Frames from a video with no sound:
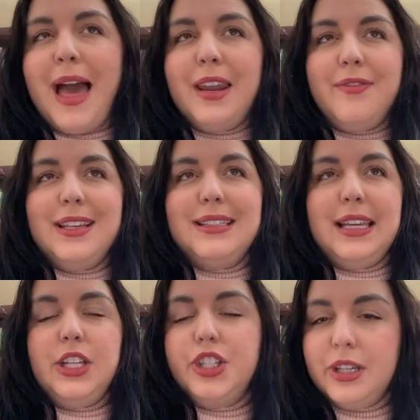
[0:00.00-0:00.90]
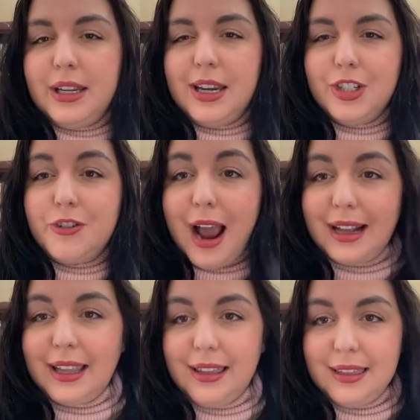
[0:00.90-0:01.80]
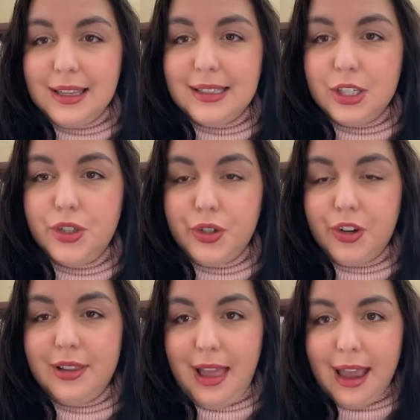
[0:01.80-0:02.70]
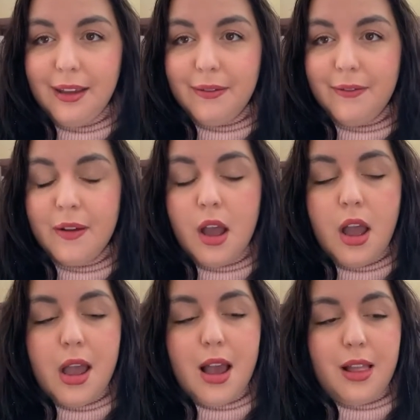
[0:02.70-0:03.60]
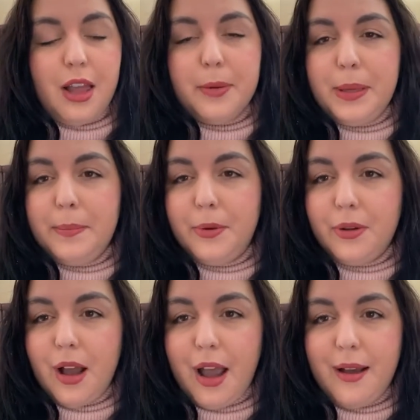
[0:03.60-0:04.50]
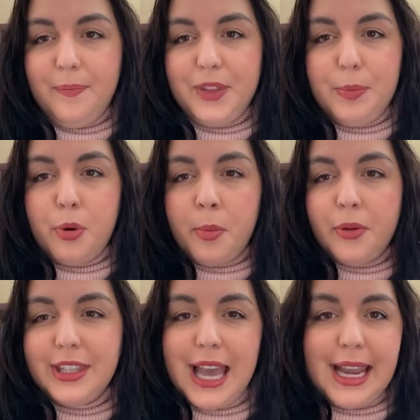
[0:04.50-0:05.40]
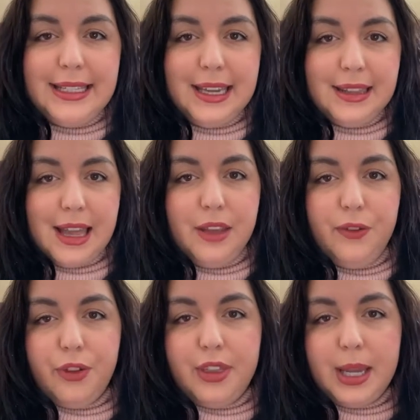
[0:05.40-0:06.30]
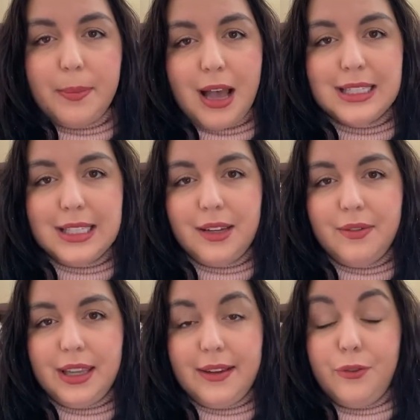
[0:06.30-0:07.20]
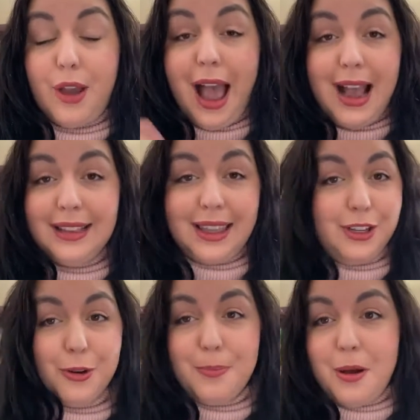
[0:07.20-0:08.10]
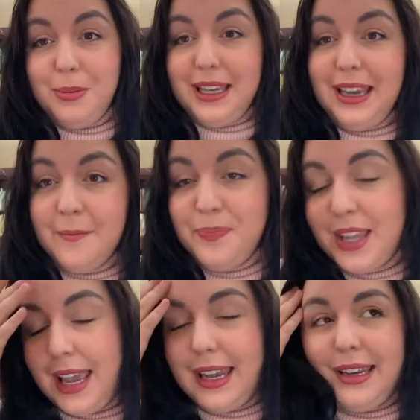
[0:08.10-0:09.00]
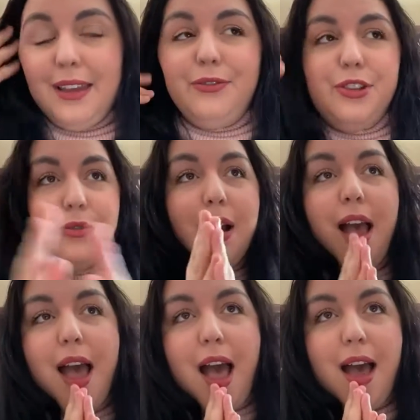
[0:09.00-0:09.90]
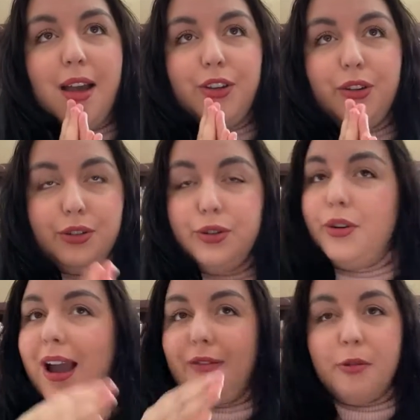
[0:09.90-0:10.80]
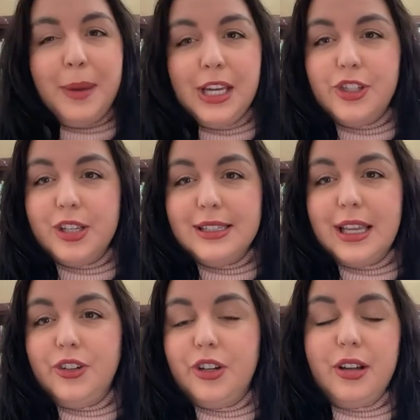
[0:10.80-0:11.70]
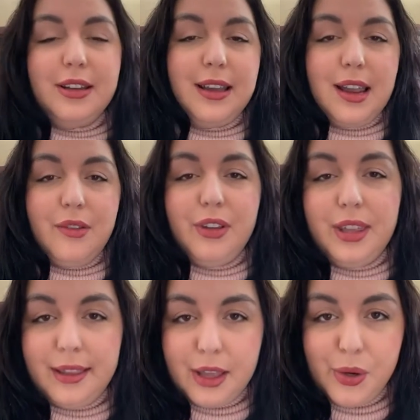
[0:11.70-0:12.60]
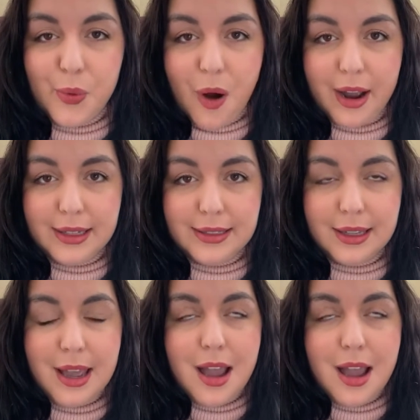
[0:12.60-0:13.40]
manifestation and attracting things into your life, a lot of people they promote the idea that if you think positively, if you act like you're bubbly, and if you do your affirmations, then you're going to get everything that you want.